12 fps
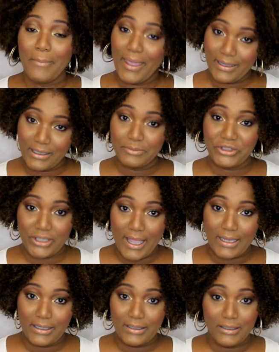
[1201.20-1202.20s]
Makeup
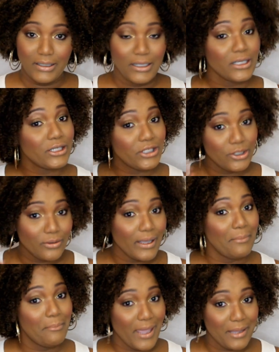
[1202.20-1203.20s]
Shayla, you
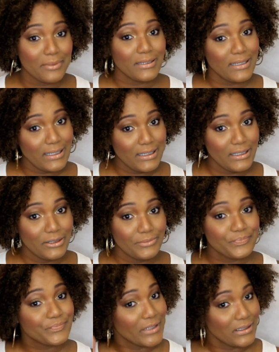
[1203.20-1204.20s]
and
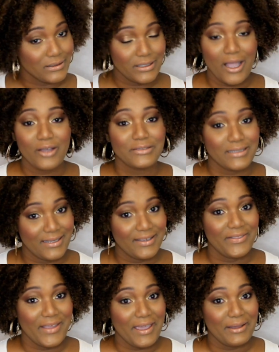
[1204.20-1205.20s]
Maybelline, y'all
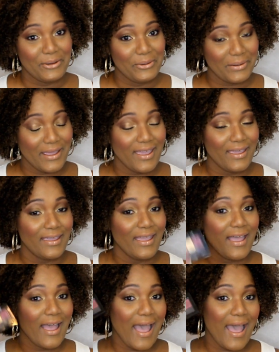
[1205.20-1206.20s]
did that,
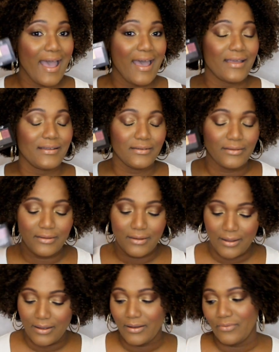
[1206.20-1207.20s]
okay? I
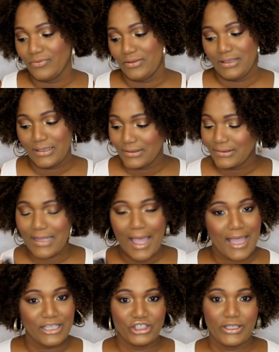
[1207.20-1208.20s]
love this
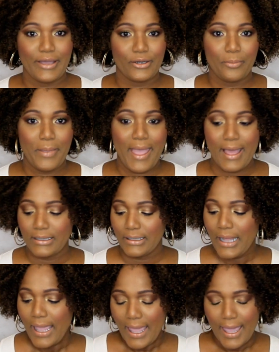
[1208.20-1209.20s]
eyeshadow
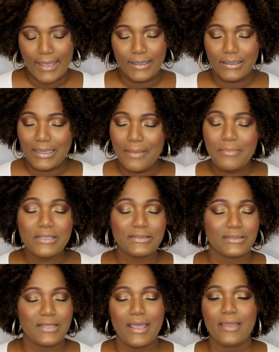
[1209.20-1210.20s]
palette. And let me
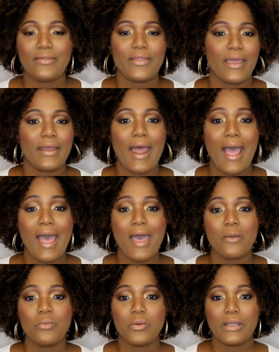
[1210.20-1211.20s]
say that
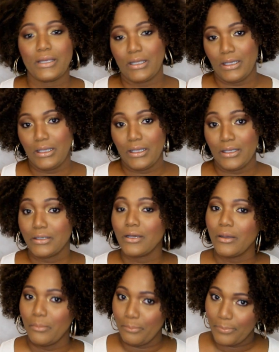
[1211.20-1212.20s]
I went in
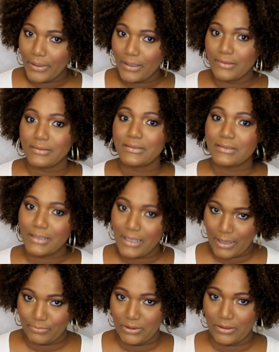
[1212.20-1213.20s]
a bit
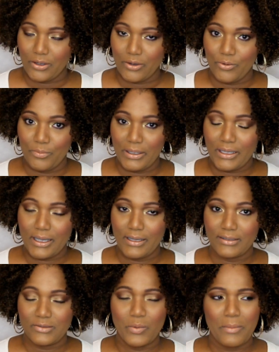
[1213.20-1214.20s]
skeptical,
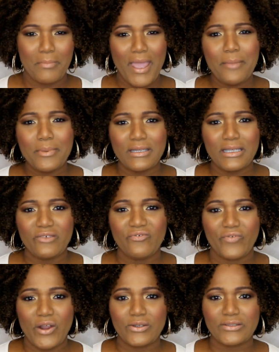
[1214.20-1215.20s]
because when
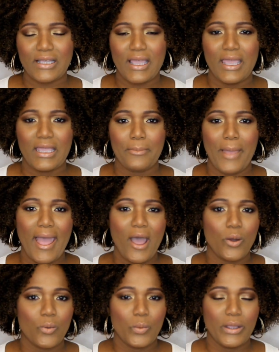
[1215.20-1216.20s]
Maybelline first came
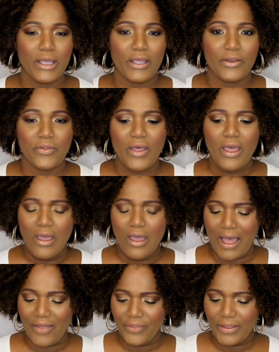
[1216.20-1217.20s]
out with,
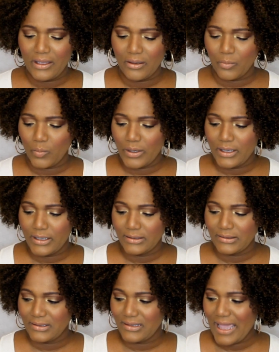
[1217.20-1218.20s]
I think it
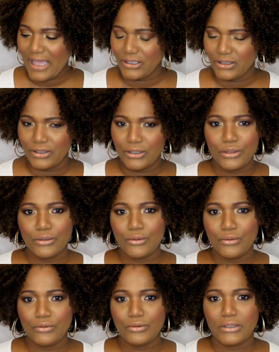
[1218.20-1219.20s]
was that
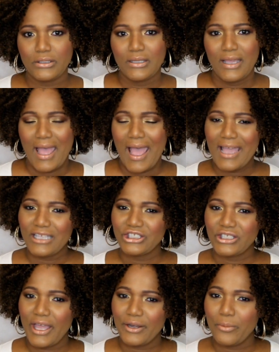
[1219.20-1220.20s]
nude
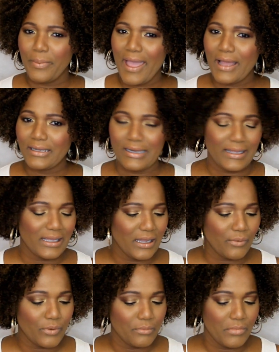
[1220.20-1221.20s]
eyeshadow palette, I
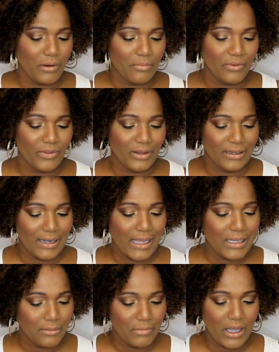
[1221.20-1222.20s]
can't remember the
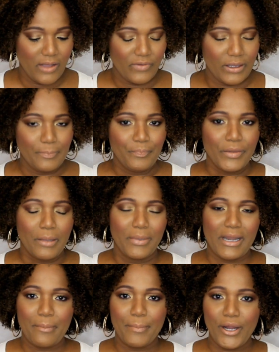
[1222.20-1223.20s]
name of it,
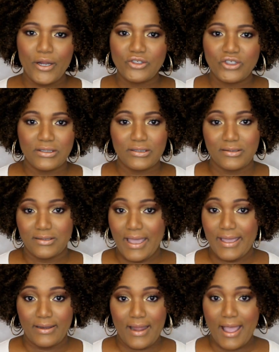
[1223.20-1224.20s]
but I purchased
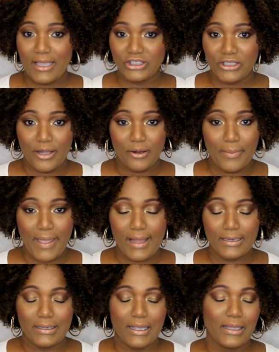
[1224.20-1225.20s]
that eyeshadow
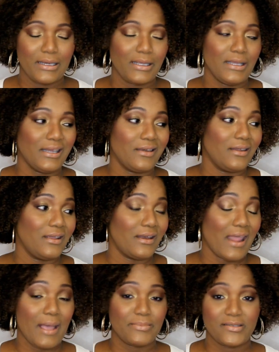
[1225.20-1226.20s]
palette and it
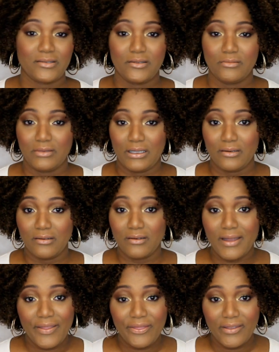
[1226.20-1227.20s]
did absolutely
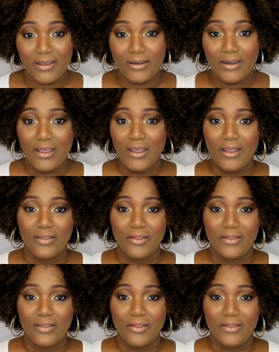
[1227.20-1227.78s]
nothing.